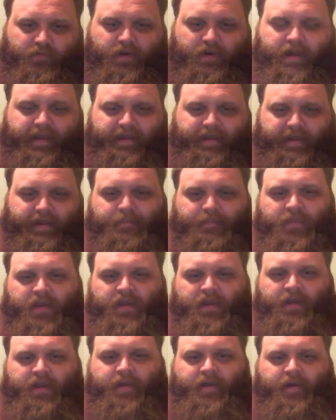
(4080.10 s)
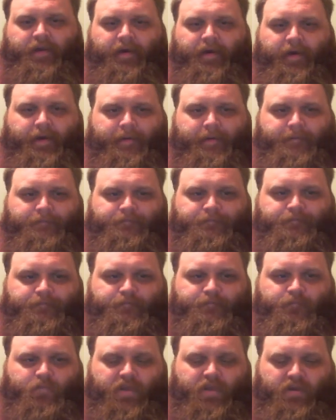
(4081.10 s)
where I am,
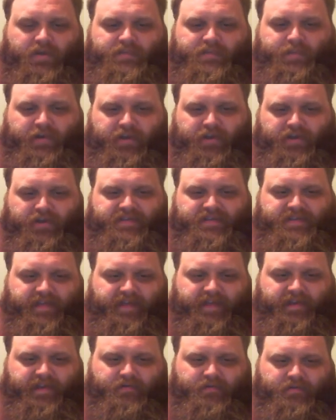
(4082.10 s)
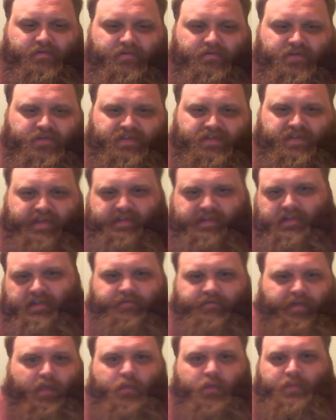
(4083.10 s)
it's been good seeing just, like, the
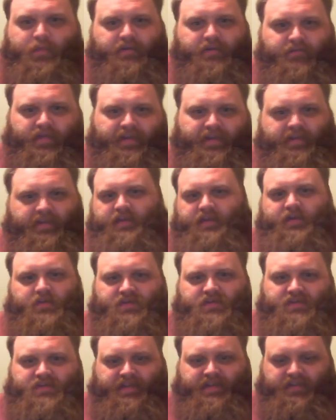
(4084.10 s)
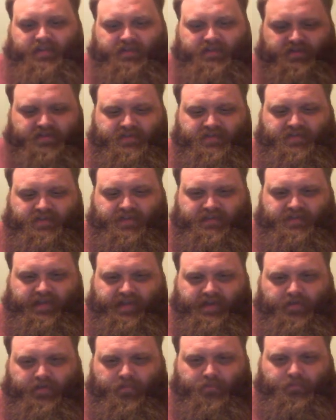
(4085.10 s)
development of, like, just, like, this,
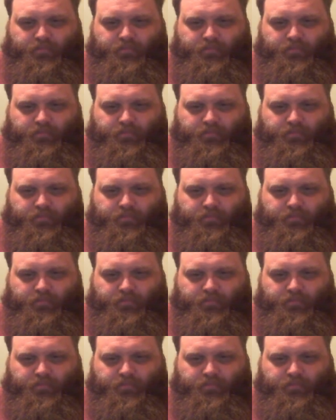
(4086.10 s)
like,